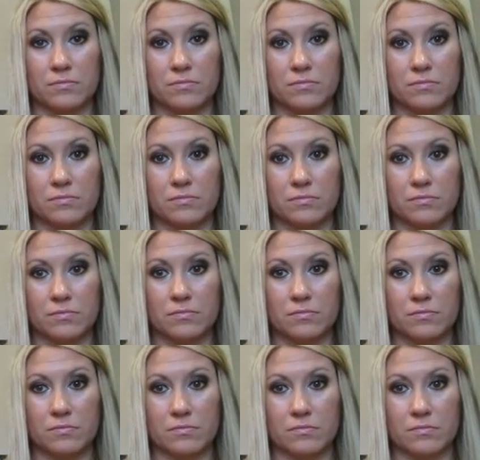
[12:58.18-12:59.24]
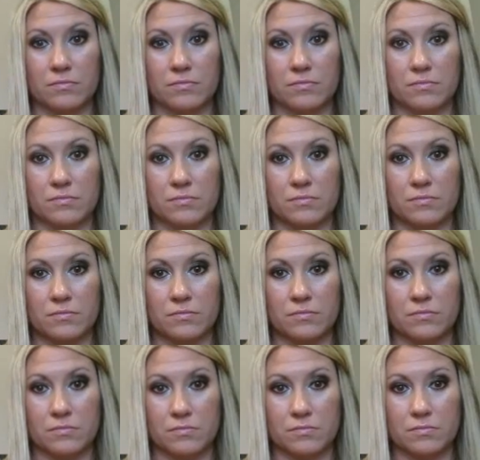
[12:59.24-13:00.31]

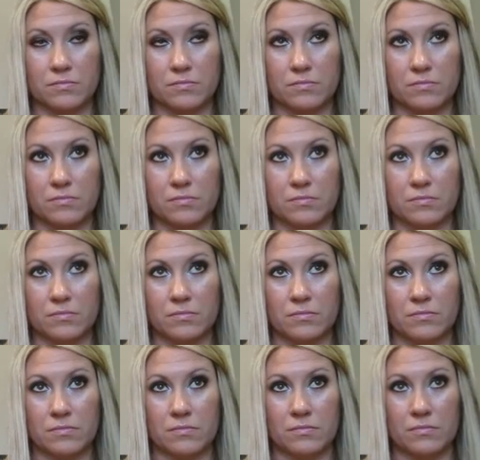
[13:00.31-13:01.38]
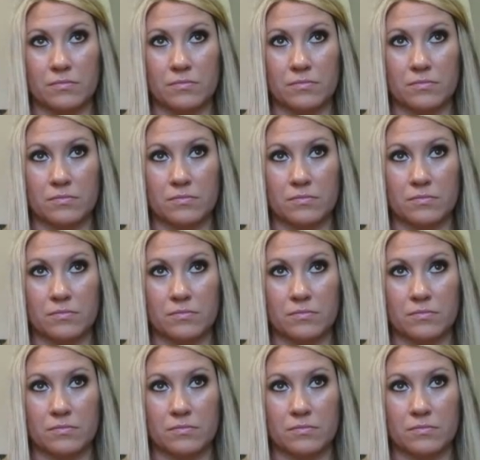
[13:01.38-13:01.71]
(not speaking)